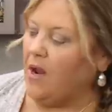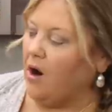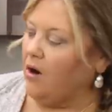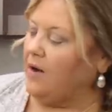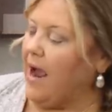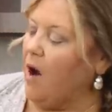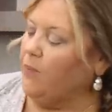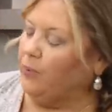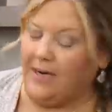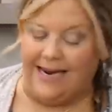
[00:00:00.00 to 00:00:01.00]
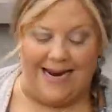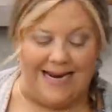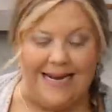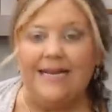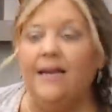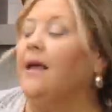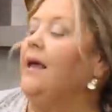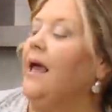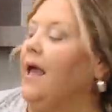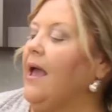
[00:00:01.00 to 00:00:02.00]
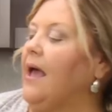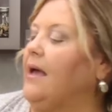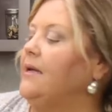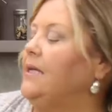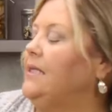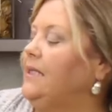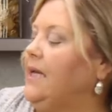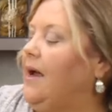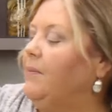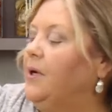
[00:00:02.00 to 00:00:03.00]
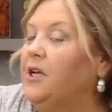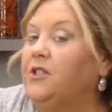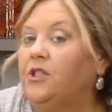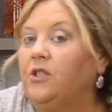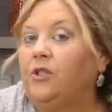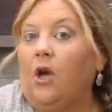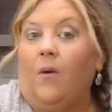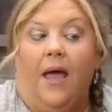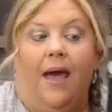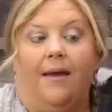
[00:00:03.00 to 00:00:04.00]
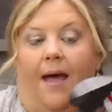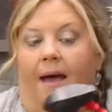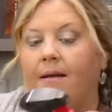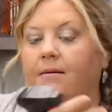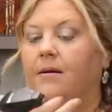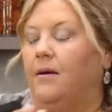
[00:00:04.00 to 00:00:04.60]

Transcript: we are now preheated, and I'm gonna go ahead and